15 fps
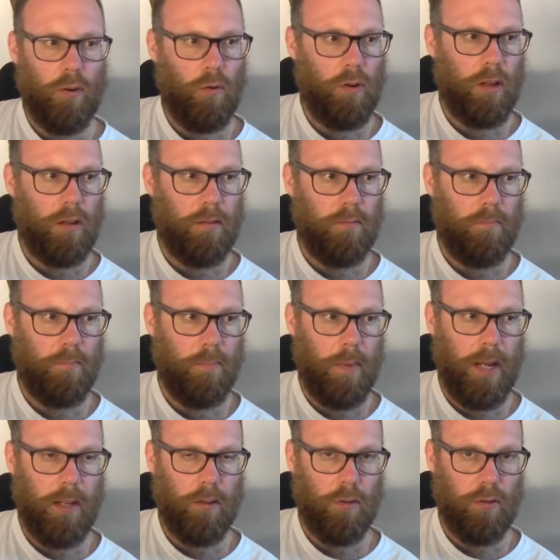all your
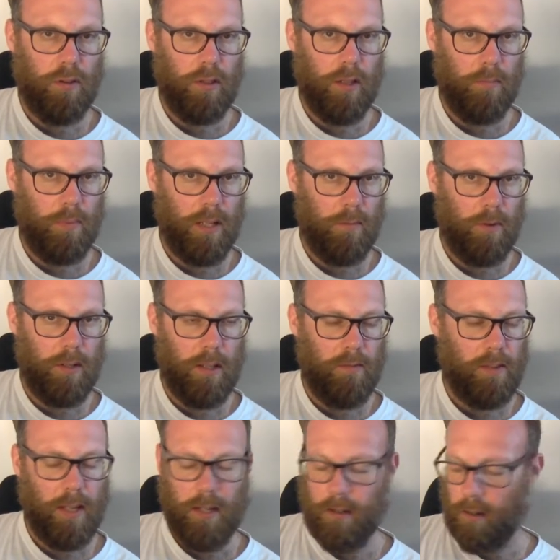main notes that you're playing with your left
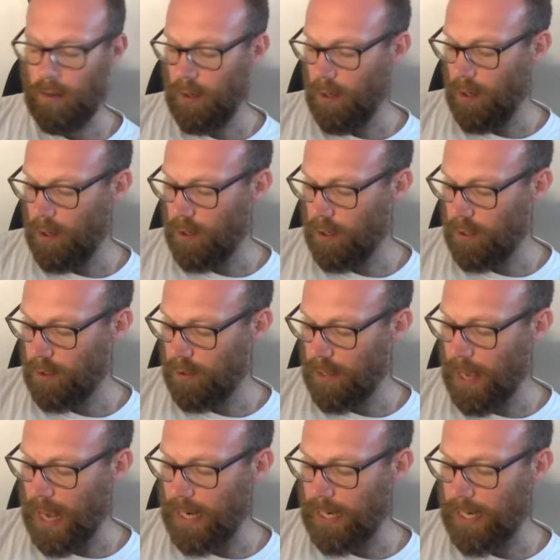hand, you're just adding